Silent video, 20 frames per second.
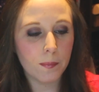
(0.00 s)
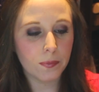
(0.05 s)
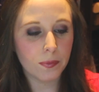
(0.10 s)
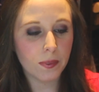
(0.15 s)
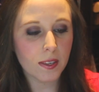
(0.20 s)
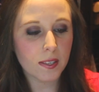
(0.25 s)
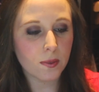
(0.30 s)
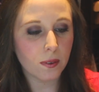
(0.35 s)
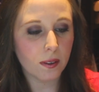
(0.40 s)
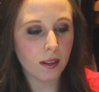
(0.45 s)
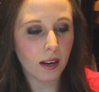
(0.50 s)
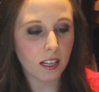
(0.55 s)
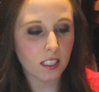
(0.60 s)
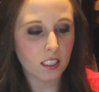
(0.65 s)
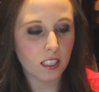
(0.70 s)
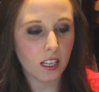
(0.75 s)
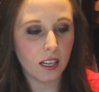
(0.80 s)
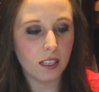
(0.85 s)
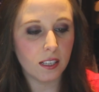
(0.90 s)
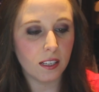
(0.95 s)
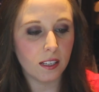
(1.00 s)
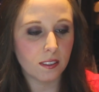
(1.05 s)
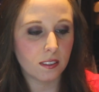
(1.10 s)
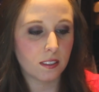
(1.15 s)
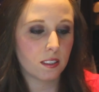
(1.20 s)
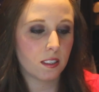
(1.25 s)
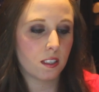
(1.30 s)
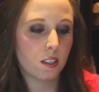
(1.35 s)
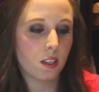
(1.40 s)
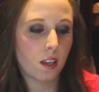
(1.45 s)
This one actually,
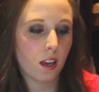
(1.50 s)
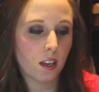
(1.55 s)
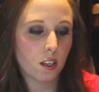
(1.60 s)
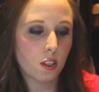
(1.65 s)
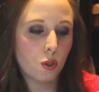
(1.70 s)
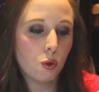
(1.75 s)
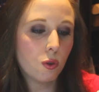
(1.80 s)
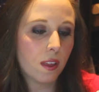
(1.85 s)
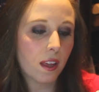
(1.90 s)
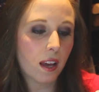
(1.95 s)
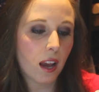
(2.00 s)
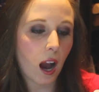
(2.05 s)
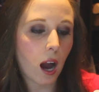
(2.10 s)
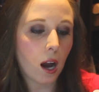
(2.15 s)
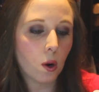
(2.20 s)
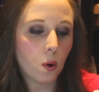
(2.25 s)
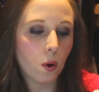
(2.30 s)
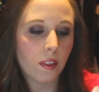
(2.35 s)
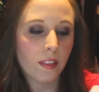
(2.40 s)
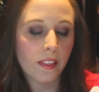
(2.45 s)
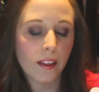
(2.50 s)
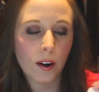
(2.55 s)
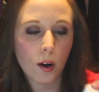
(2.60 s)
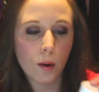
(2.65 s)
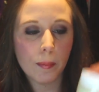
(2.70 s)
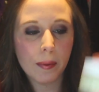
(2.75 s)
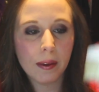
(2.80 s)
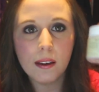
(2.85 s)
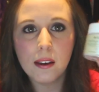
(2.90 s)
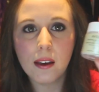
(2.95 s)
it's the Soothing Aqua
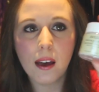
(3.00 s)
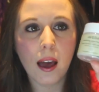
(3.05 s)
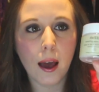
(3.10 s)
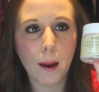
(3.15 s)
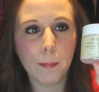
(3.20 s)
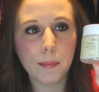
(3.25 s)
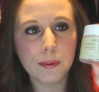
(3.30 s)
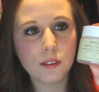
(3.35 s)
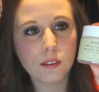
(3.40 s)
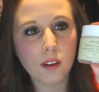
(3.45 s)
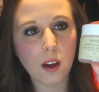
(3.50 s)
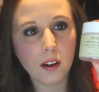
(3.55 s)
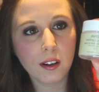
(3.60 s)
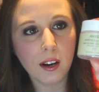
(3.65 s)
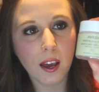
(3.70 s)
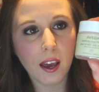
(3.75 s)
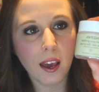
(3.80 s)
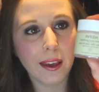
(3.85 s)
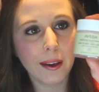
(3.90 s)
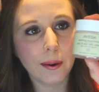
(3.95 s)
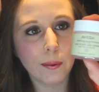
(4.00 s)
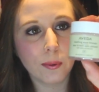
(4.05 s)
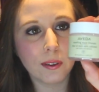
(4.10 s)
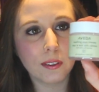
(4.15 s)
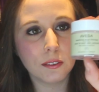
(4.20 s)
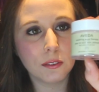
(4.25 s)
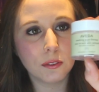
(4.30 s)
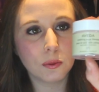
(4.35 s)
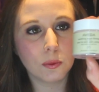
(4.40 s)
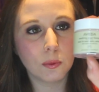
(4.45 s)
Therapy Epsom salt. It
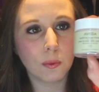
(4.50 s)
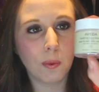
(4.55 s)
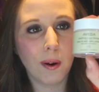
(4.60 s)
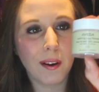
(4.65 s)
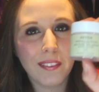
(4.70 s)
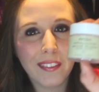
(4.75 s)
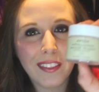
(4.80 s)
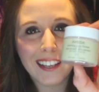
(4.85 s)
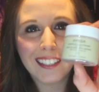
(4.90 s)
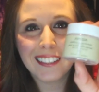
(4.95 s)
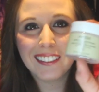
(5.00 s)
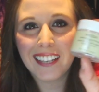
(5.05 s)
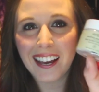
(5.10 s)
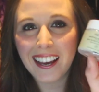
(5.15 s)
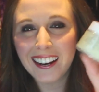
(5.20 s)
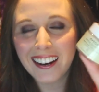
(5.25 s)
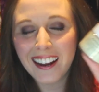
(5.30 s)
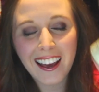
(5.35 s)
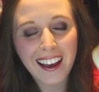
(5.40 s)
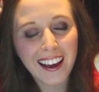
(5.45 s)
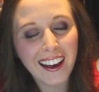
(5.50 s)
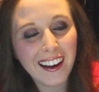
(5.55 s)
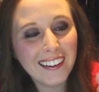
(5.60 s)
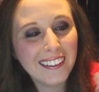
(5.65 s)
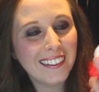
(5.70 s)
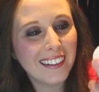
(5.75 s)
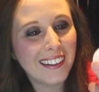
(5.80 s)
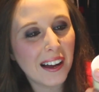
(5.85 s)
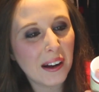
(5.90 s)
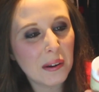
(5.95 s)
was one that Dan
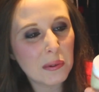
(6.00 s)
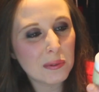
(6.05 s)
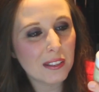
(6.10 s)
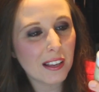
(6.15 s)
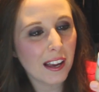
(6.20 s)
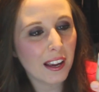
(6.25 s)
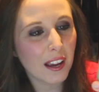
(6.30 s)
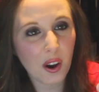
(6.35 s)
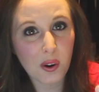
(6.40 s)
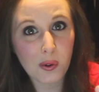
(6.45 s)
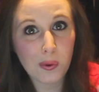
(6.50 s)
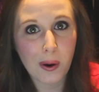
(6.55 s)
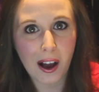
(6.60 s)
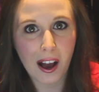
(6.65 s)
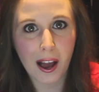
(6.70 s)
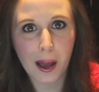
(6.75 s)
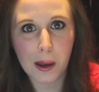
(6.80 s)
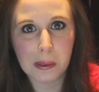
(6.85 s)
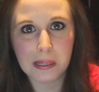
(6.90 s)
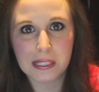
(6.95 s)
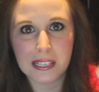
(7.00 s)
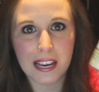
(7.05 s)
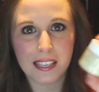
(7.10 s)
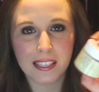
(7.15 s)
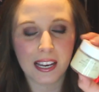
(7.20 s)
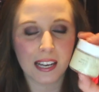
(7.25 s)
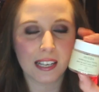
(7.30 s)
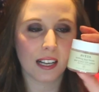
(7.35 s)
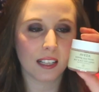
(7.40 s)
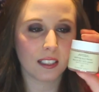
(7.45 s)
had, and I was like, oh, I will take
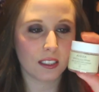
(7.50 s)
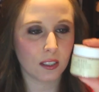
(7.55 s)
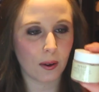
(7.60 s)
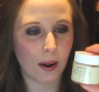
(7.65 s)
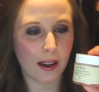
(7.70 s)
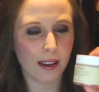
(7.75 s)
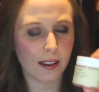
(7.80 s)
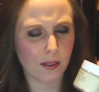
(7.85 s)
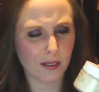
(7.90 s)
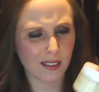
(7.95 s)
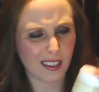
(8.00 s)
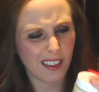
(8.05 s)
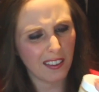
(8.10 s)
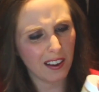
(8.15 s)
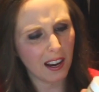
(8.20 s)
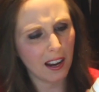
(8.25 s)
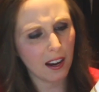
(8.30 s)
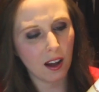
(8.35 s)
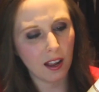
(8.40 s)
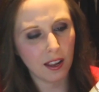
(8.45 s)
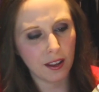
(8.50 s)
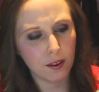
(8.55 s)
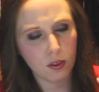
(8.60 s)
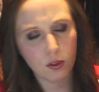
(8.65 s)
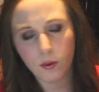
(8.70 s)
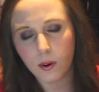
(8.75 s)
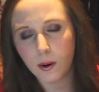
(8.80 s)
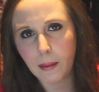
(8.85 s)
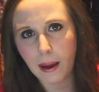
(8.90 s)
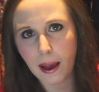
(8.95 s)
that. And so I used, I think I got like
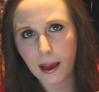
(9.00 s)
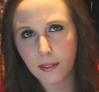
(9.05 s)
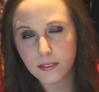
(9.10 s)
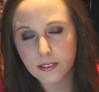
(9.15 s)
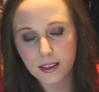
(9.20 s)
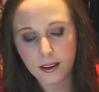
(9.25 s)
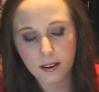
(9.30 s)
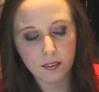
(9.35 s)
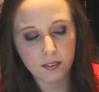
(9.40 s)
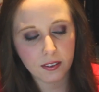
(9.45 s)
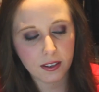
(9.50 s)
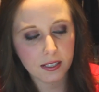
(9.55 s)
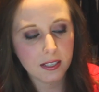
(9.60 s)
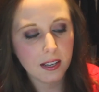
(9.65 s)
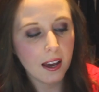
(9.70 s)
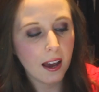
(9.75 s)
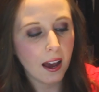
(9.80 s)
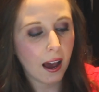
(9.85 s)
3 baths out of it.